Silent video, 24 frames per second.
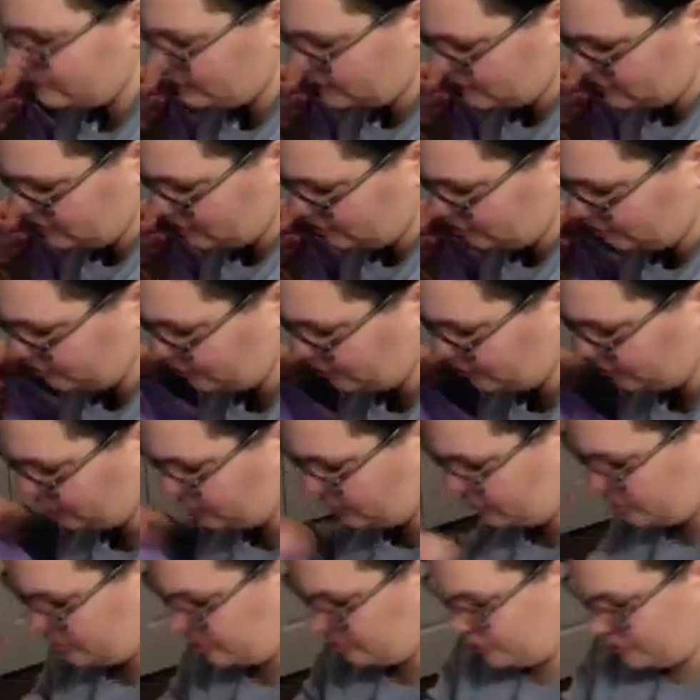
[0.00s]

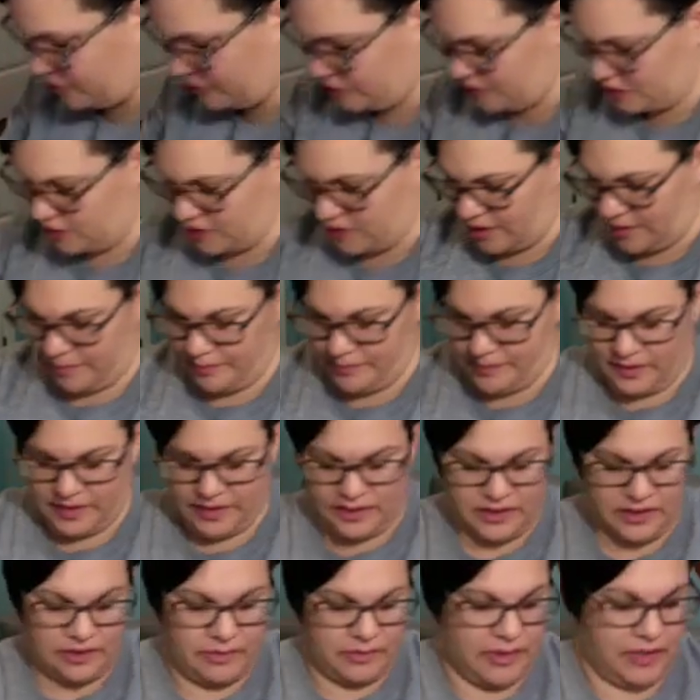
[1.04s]
The bookshop needs
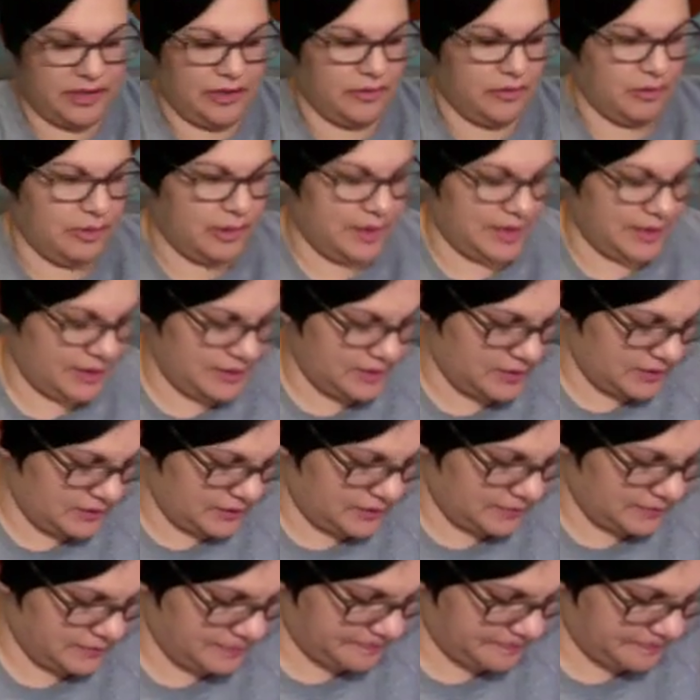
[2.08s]
to be complete. So